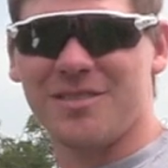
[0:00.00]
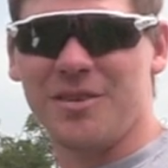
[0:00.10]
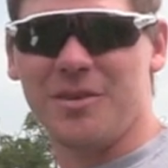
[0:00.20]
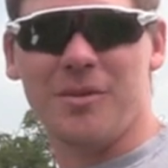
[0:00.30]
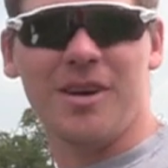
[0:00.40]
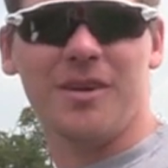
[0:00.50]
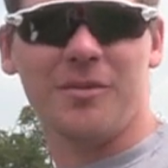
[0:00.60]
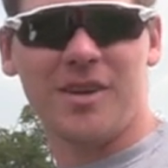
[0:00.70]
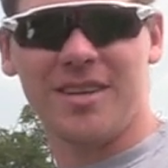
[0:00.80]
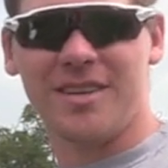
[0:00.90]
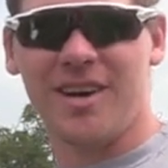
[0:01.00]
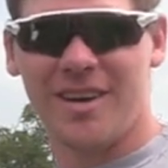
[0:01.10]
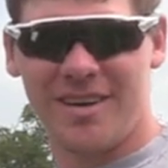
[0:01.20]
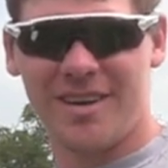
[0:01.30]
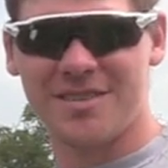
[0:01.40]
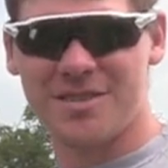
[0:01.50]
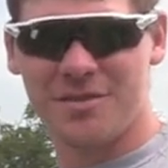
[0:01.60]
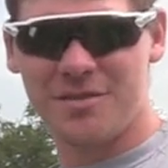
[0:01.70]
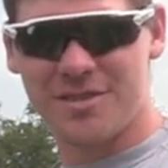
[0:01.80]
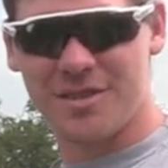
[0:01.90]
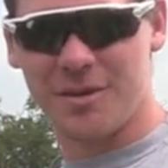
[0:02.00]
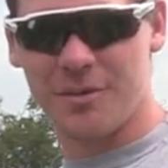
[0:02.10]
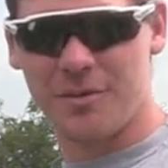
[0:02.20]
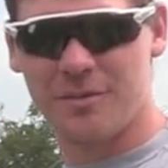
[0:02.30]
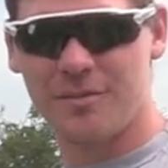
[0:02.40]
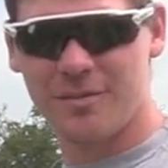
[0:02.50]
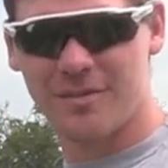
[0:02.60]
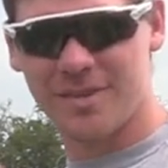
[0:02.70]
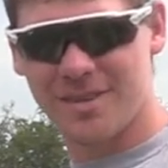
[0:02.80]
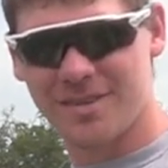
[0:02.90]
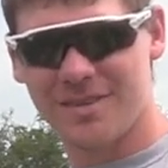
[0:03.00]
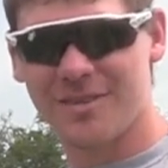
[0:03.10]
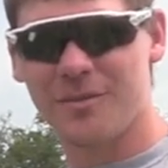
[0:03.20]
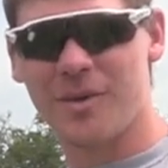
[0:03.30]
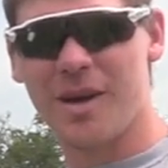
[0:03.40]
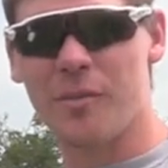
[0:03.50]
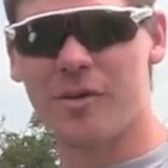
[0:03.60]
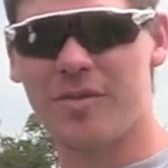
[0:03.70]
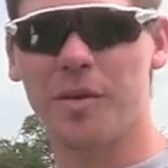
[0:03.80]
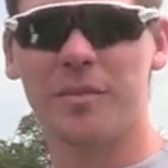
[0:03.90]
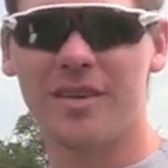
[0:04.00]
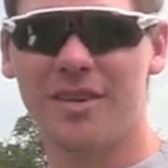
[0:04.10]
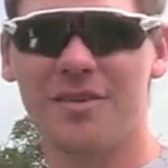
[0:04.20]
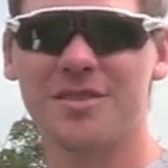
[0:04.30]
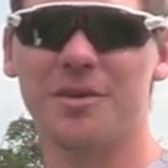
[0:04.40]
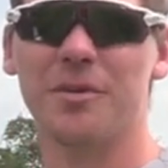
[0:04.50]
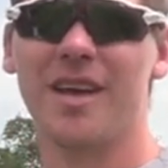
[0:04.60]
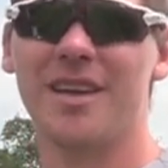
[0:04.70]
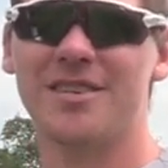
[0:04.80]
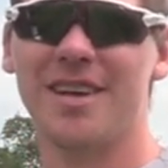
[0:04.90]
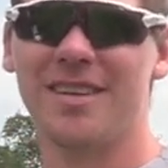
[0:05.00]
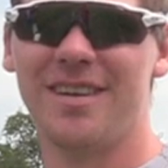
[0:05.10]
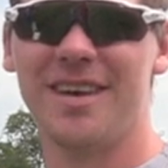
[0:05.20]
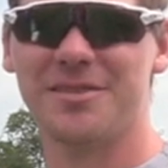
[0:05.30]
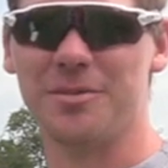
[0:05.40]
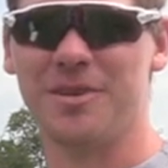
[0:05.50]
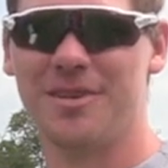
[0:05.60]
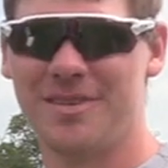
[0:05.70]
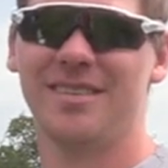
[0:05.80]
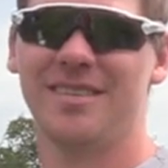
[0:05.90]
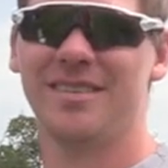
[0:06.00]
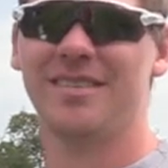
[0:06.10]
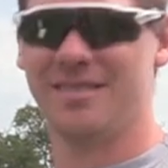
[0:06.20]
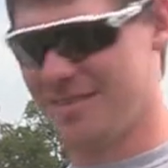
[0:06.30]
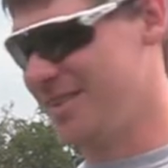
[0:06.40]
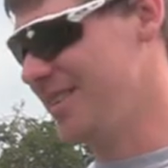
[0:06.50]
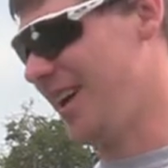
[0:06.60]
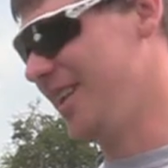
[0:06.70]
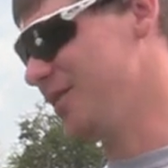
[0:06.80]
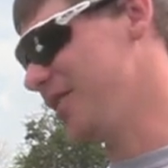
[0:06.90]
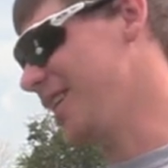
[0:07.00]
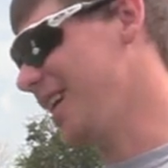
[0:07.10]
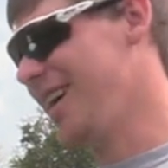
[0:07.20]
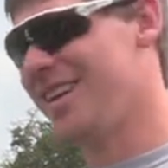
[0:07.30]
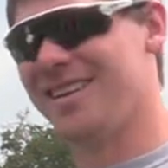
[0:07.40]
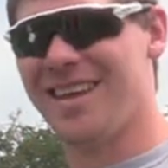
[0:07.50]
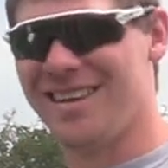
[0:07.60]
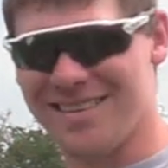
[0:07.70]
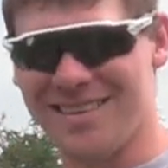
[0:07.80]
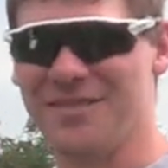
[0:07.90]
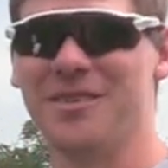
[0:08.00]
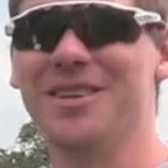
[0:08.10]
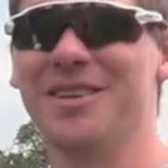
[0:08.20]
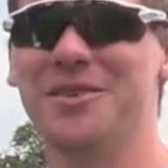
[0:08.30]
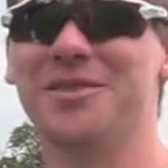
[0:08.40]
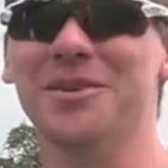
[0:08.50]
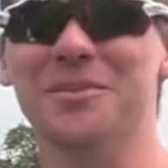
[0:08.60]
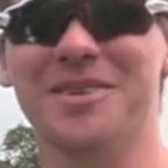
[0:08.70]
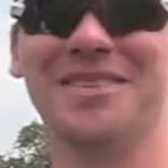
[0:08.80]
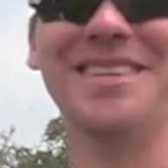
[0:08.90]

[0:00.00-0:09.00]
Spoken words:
So we get to hunt here soon. So we got more filming to do. So we'll catch you on the next one. I don't think I added anything for the YouTube.